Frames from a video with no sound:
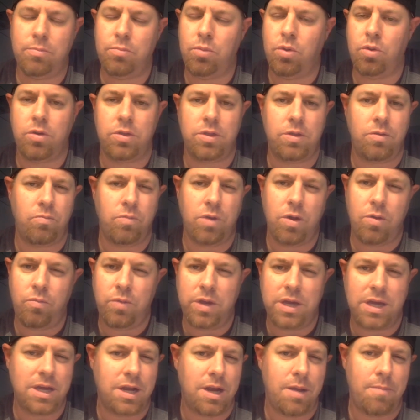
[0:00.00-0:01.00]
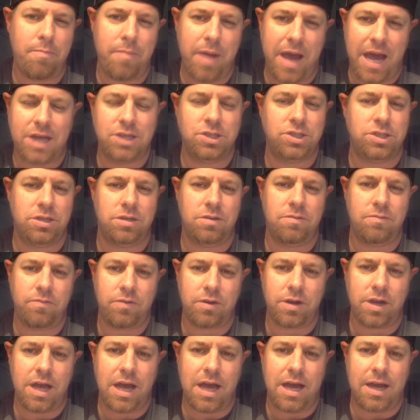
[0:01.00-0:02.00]
more than what we can imagine
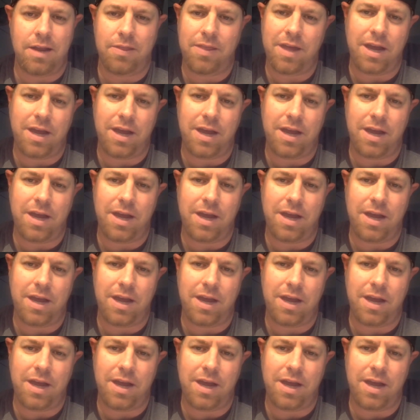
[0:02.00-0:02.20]
for God,